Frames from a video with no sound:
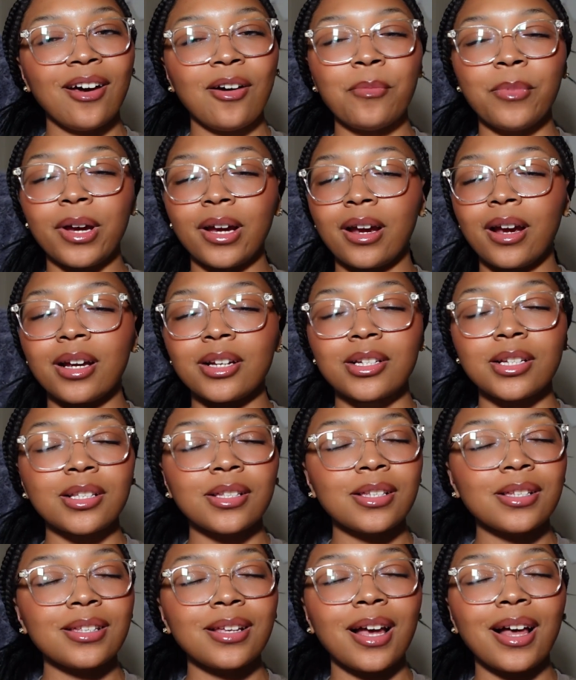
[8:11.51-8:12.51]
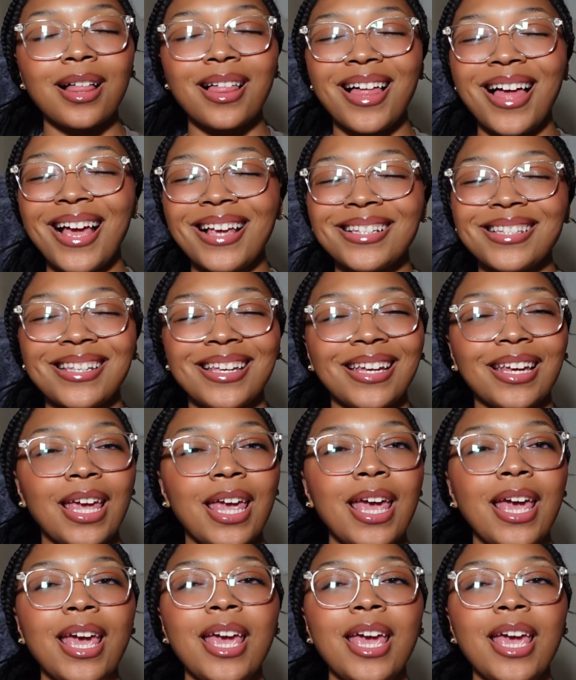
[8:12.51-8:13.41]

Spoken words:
Oh my gosh, this is a classic.